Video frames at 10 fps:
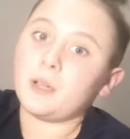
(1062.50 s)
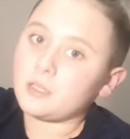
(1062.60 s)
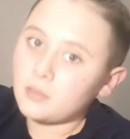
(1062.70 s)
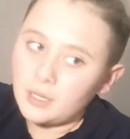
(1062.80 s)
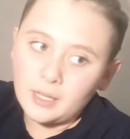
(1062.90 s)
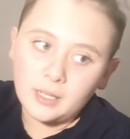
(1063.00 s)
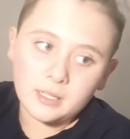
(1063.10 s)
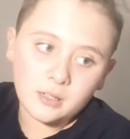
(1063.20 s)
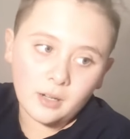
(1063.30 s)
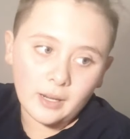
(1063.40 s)
Buck's okay.
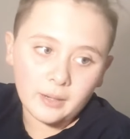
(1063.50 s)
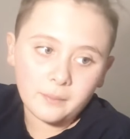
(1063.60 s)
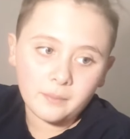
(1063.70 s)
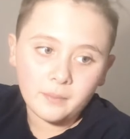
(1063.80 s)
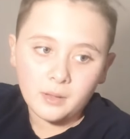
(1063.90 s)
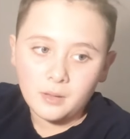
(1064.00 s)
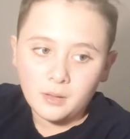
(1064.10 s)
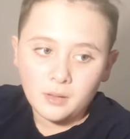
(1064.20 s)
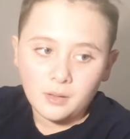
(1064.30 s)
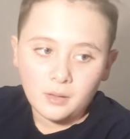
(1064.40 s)
He's all right.
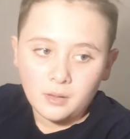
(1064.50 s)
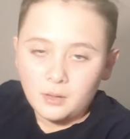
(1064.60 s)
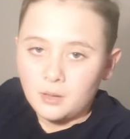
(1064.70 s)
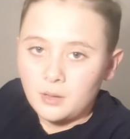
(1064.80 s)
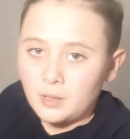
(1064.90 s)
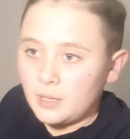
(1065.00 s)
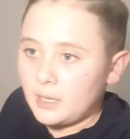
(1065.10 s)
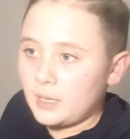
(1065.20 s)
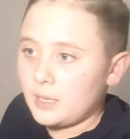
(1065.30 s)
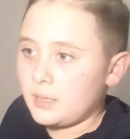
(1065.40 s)

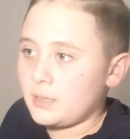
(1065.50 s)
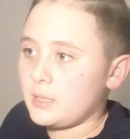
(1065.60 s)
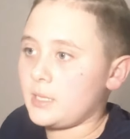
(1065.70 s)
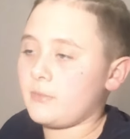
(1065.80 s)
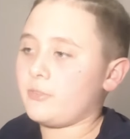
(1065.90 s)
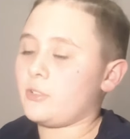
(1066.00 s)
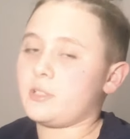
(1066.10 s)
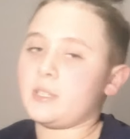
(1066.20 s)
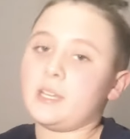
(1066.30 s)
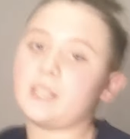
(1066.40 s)
And if
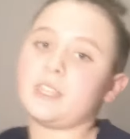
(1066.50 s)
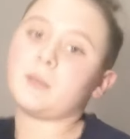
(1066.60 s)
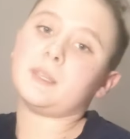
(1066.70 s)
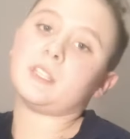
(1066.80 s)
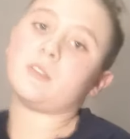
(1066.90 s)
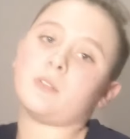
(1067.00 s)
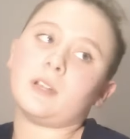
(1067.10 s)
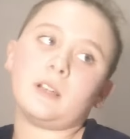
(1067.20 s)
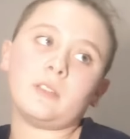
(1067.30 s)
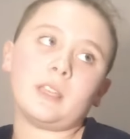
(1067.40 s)
there's anything about the
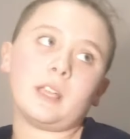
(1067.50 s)
tornado that